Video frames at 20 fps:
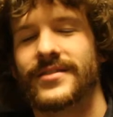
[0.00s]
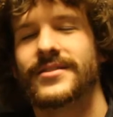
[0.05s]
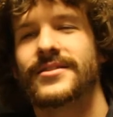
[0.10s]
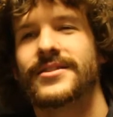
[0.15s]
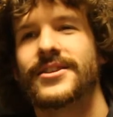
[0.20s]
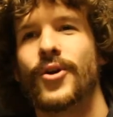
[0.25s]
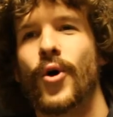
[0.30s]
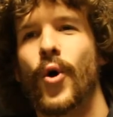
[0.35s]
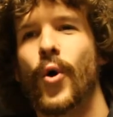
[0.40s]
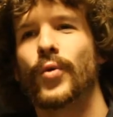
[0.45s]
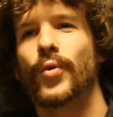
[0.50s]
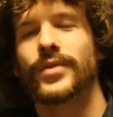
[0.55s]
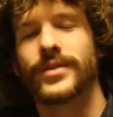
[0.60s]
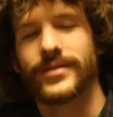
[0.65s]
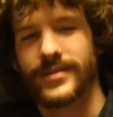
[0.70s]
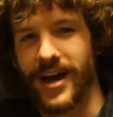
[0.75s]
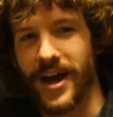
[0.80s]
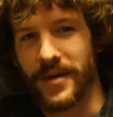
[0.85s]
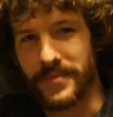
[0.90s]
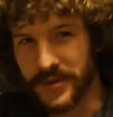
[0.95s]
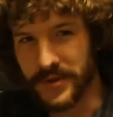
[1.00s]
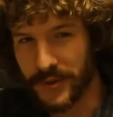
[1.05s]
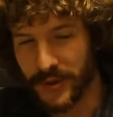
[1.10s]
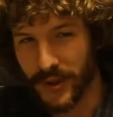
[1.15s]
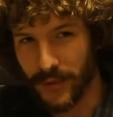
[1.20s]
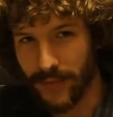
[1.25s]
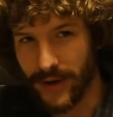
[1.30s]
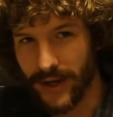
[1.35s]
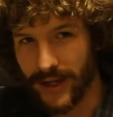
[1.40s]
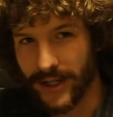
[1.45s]
is the only time that you
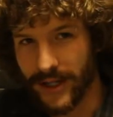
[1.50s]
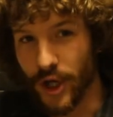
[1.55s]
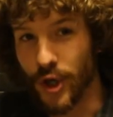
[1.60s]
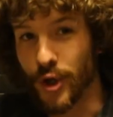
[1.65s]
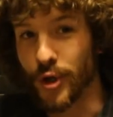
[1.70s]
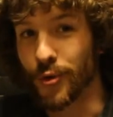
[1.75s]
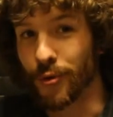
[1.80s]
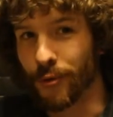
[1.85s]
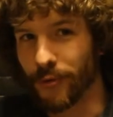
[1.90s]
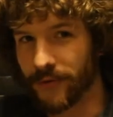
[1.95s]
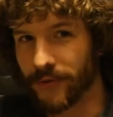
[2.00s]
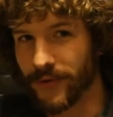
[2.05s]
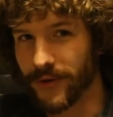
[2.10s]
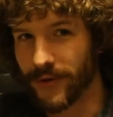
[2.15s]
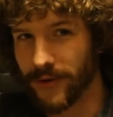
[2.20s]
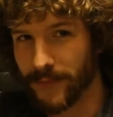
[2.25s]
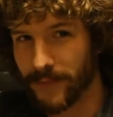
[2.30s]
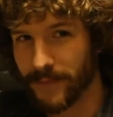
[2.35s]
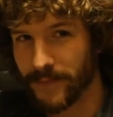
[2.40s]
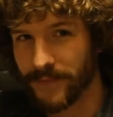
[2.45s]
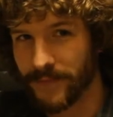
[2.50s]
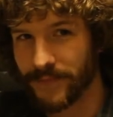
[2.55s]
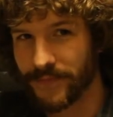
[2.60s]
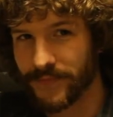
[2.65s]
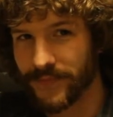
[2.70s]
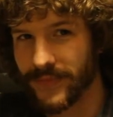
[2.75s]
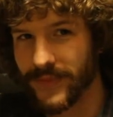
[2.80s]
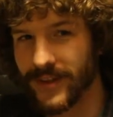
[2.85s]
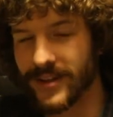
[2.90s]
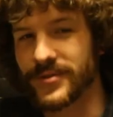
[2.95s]
can make your film
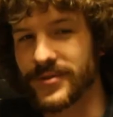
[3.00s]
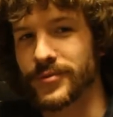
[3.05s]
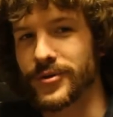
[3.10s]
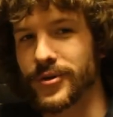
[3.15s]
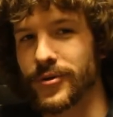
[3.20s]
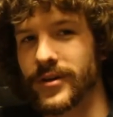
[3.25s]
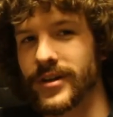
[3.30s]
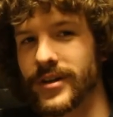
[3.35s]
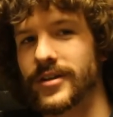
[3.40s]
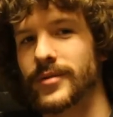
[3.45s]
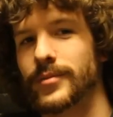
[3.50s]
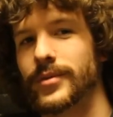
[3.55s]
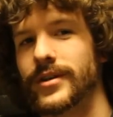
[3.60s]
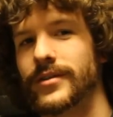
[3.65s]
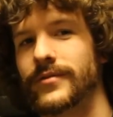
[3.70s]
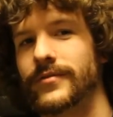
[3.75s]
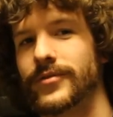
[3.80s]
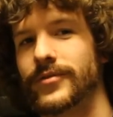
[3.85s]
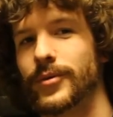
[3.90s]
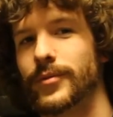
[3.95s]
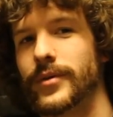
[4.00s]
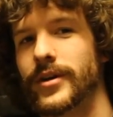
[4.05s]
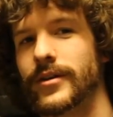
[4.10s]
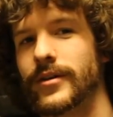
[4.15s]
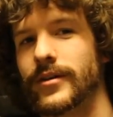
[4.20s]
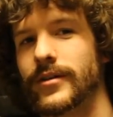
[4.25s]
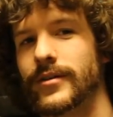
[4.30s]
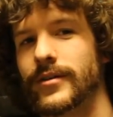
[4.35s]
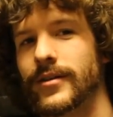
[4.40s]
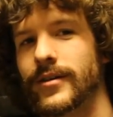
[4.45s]
is when you're an independent
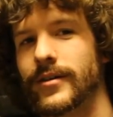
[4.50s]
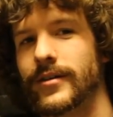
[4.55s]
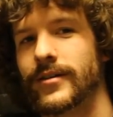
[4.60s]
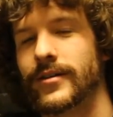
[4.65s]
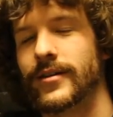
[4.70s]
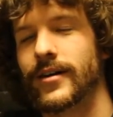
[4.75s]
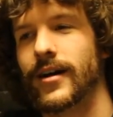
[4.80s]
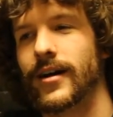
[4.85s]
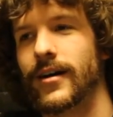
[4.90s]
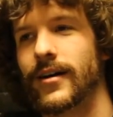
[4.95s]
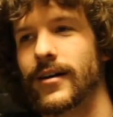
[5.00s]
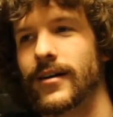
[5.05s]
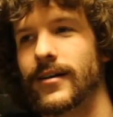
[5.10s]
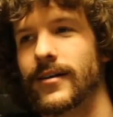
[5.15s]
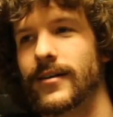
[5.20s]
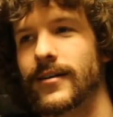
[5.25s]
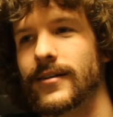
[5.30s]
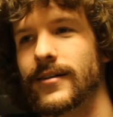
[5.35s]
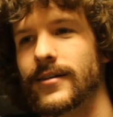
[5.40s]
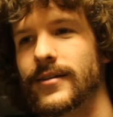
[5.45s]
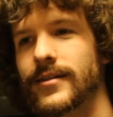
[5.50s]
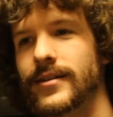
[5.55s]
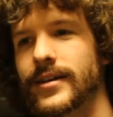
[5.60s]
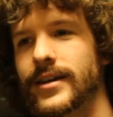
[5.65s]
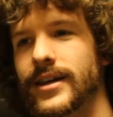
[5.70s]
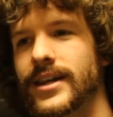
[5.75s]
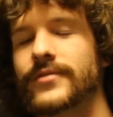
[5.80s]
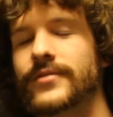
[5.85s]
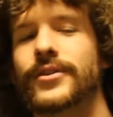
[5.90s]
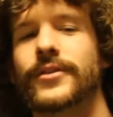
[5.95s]
filmmaker. Uh,
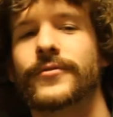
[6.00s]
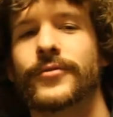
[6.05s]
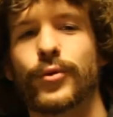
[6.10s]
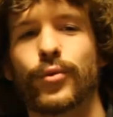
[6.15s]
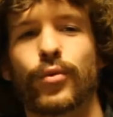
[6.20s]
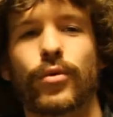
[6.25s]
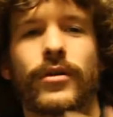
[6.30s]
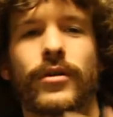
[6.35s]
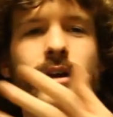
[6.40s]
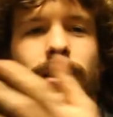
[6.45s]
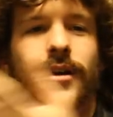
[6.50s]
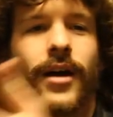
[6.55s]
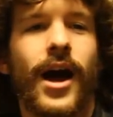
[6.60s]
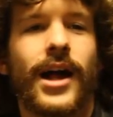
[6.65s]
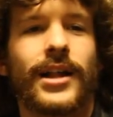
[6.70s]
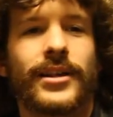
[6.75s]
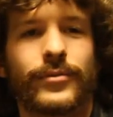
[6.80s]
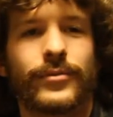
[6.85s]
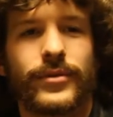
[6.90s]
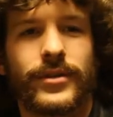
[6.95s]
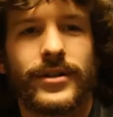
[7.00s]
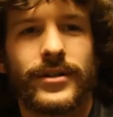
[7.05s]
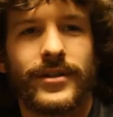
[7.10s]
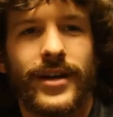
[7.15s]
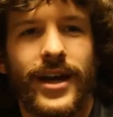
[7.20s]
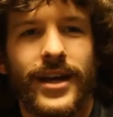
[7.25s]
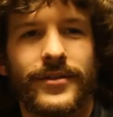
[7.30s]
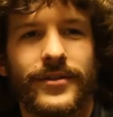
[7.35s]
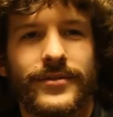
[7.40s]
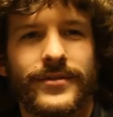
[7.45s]
even if you work in Hollywood
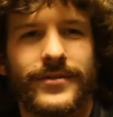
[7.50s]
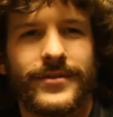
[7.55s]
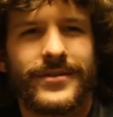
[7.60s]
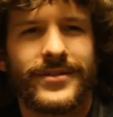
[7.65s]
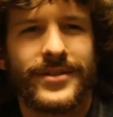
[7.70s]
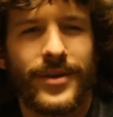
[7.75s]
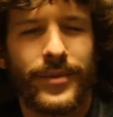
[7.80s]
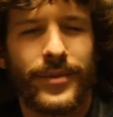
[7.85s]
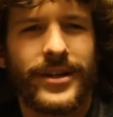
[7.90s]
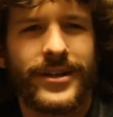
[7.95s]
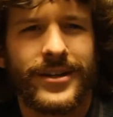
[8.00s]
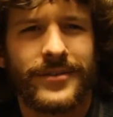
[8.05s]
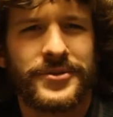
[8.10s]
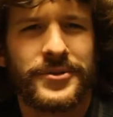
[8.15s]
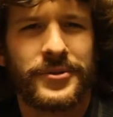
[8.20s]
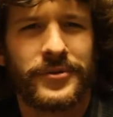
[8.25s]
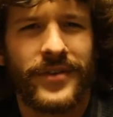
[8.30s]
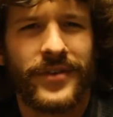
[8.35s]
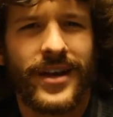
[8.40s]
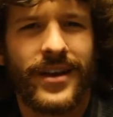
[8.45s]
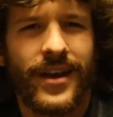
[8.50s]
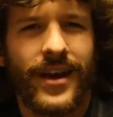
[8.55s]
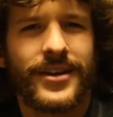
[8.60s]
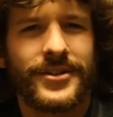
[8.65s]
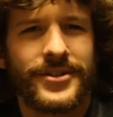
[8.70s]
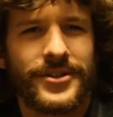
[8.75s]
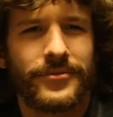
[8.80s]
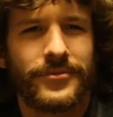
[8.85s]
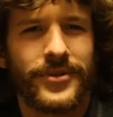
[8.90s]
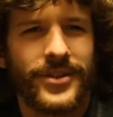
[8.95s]
and somebody gives you a
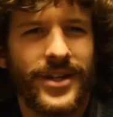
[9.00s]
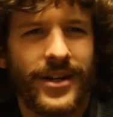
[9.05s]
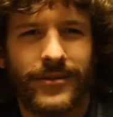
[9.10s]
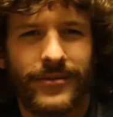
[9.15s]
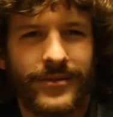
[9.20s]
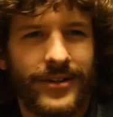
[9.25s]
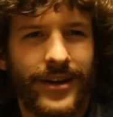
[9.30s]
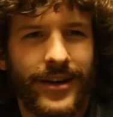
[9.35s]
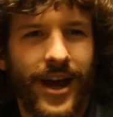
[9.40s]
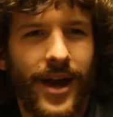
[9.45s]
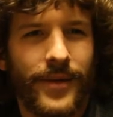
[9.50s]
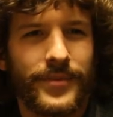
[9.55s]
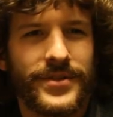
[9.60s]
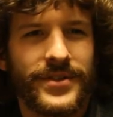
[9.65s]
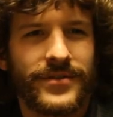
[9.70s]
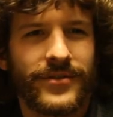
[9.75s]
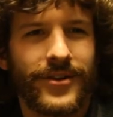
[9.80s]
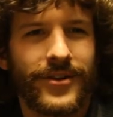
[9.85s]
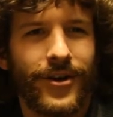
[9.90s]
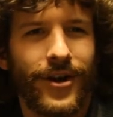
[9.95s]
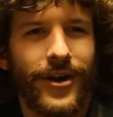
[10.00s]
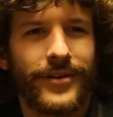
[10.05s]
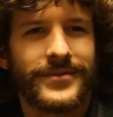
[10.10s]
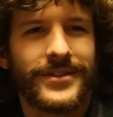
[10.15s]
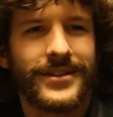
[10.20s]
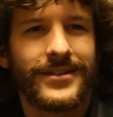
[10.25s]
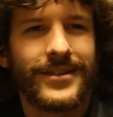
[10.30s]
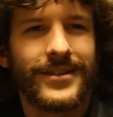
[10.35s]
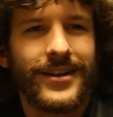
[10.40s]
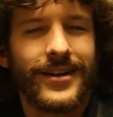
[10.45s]
vacation, which I don't think happens very
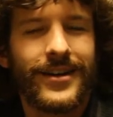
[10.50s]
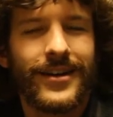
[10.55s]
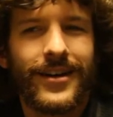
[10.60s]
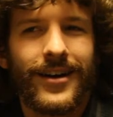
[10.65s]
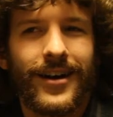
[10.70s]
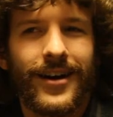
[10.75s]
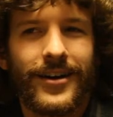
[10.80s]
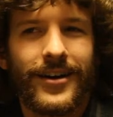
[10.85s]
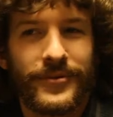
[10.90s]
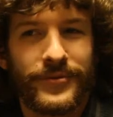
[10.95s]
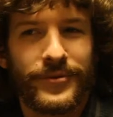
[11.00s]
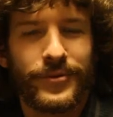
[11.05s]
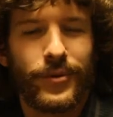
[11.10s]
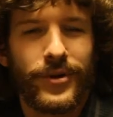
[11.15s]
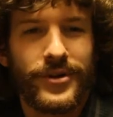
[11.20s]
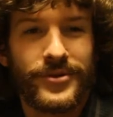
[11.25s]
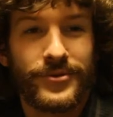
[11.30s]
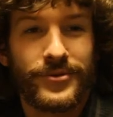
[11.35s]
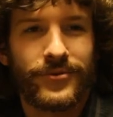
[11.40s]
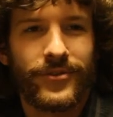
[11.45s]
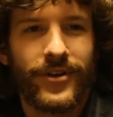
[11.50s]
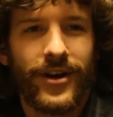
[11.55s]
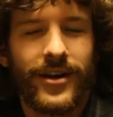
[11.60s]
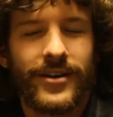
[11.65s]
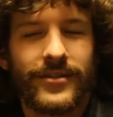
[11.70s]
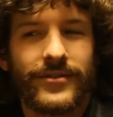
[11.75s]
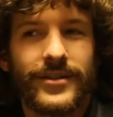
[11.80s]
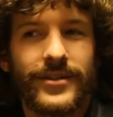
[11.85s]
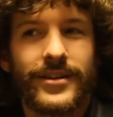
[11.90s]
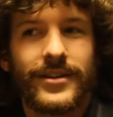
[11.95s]
often, uh, if you want to
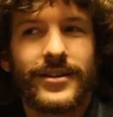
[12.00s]
survive,